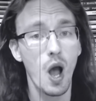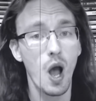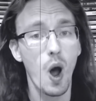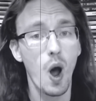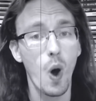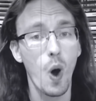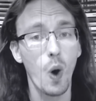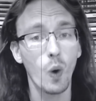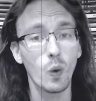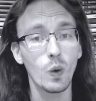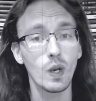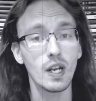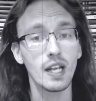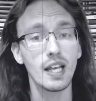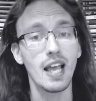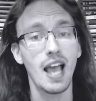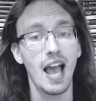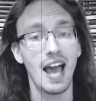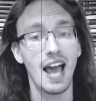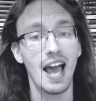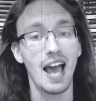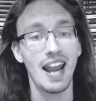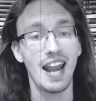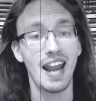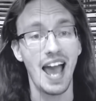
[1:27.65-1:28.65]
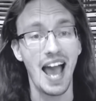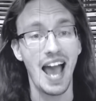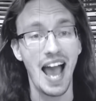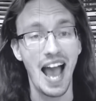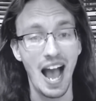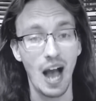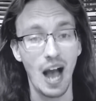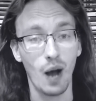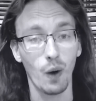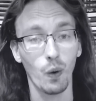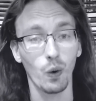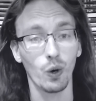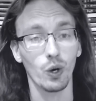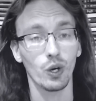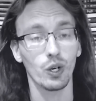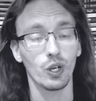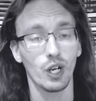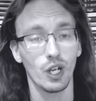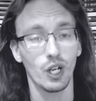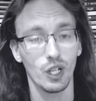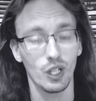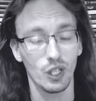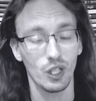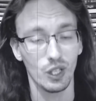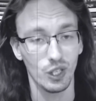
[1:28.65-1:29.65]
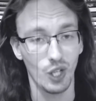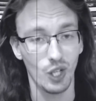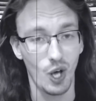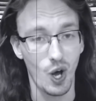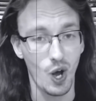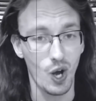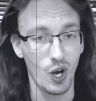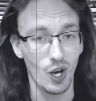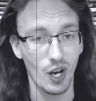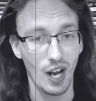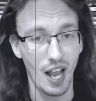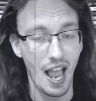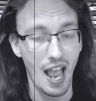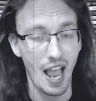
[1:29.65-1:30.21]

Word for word: only an hour long,